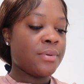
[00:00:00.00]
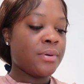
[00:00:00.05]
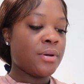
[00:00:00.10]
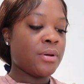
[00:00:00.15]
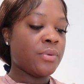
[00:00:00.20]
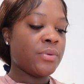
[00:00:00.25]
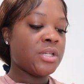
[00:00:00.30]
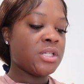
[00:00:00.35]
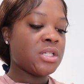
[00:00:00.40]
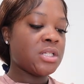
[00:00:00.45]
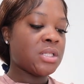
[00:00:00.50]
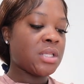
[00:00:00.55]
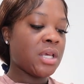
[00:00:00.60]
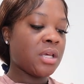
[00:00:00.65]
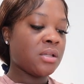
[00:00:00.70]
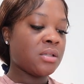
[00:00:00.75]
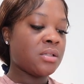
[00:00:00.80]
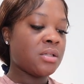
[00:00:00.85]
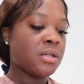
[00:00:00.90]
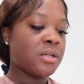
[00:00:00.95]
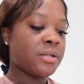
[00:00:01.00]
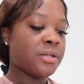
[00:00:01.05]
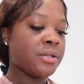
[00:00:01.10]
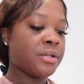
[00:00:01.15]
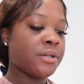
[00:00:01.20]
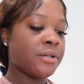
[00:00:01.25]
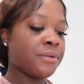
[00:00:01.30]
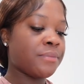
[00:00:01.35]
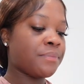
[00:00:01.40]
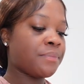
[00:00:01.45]
We just ate
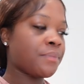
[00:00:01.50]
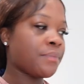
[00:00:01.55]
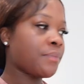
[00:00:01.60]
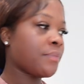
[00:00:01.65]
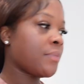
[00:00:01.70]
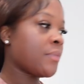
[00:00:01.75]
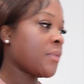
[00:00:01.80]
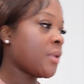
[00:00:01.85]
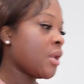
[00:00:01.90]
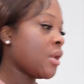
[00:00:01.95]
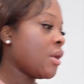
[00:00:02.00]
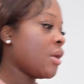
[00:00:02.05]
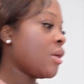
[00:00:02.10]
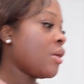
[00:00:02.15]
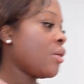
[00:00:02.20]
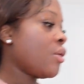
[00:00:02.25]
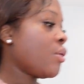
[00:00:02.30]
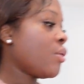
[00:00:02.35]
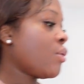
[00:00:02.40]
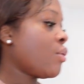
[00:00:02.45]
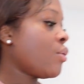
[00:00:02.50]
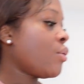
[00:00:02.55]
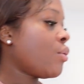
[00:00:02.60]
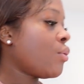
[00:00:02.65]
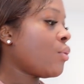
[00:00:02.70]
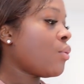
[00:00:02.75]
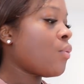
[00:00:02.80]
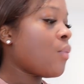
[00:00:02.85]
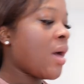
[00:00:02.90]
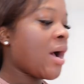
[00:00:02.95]
dinner,
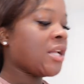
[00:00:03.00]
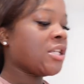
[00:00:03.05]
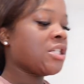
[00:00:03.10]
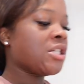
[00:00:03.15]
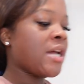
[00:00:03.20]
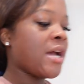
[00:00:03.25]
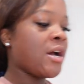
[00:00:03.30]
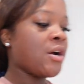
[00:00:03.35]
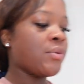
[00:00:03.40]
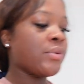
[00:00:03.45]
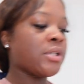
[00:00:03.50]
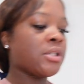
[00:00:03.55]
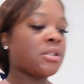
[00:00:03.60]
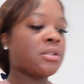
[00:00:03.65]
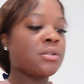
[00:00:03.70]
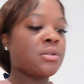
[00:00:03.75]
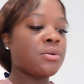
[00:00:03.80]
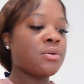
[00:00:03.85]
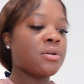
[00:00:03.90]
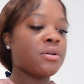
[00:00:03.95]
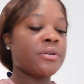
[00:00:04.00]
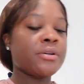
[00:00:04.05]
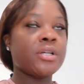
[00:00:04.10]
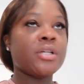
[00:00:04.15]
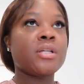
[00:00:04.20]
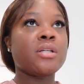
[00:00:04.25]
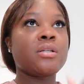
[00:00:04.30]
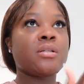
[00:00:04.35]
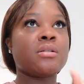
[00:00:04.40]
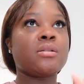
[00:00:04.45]
watched our
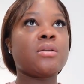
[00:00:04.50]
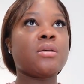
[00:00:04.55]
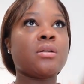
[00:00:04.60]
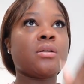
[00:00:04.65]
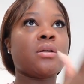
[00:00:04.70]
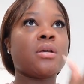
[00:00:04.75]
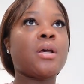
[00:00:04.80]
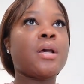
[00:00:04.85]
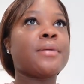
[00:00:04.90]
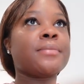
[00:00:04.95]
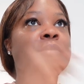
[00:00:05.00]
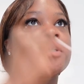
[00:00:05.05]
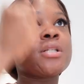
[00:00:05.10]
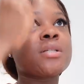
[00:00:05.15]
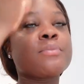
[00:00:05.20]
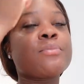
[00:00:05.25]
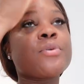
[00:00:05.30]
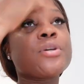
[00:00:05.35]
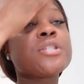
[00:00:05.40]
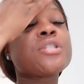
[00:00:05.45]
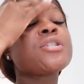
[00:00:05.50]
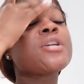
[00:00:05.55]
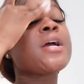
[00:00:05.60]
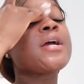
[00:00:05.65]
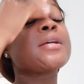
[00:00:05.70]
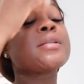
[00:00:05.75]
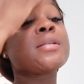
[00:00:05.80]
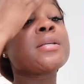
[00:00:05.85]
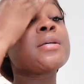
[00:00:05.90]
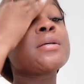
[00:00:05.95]
stories. I'm just
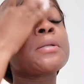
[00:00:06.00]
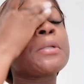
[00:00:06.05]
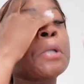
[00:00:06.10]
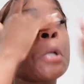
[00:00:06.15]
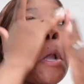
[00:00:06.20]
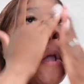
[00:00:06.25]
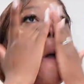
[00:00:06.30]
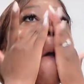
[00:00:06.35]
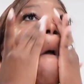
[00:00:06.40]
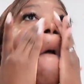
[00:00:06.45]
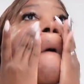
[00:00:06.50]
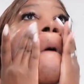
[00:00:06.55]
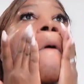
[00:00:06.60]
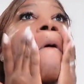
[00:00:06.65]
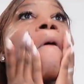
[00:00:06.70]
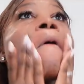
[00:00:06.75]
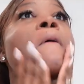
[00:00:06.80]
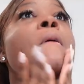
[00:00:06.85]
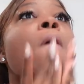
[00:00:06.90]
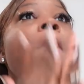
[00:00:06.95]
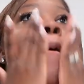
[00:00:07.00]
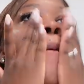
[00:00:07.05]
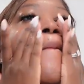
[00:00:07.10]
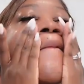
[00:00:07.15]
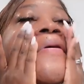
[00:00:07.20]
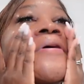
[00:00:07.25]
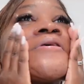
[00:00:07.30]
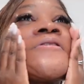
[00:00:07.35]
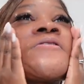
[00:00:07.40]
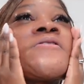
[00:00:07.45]
moisturizing
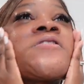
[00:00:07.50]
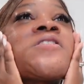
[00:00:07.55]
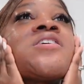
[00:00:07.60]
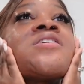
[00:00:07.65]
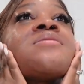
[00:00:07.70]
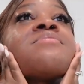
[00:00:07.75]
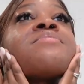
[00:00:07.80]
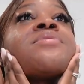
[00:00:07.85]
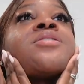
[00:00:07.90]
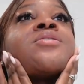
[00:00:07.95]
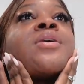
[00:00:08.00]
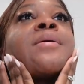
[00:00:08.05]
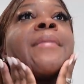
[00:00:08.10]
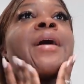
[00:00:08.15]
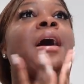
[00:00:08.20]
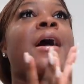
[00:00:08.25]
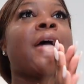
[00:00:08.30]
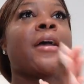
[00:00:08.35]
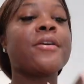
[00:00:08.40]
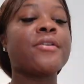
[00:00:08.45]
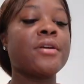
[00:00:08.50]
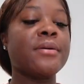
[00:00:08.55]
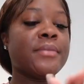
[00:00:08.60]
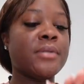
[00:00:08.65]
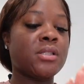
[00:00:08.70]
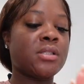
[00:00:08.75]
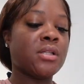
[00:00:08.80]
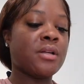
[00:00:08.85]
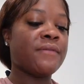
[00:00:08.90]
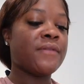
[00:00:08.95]
my skin, putting on my eye cream
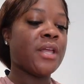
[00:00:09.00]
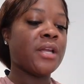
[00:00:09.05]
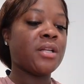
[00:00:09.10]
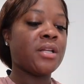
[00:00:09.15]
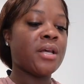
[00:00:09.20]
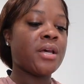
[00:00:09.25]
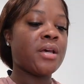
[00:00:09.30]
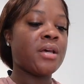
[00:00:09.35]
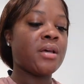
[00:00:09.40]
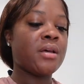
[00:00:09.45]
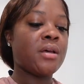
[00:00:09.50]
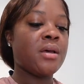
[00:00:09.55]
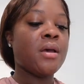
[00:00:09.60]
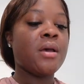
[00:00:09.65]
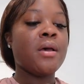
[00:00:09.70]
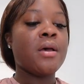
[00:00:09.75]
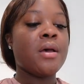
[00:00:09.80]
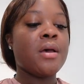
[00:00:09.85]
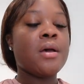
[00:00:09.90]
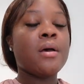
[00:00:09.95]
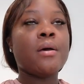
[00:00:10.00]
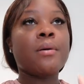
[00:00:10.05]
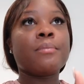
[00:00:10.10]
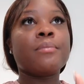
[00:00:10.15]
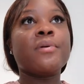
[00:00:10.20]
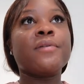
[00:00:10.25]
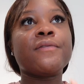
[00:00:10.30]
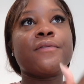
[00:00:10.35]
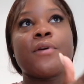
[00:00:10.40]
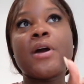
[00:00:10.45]
and stuff like that
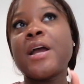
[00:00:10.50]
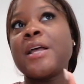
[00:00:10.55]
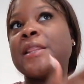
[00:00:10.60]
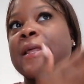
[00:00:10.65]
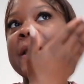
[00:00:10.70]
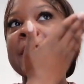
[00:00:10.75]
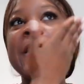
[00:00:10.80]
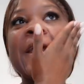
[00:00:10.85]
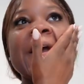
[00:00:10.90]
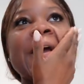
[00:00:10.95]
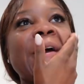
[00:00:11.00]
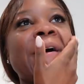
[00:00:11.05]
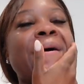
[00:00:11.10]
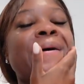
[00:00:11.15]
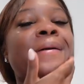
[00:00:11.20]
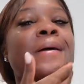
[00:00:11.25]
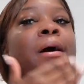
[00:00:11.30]
before I lay down.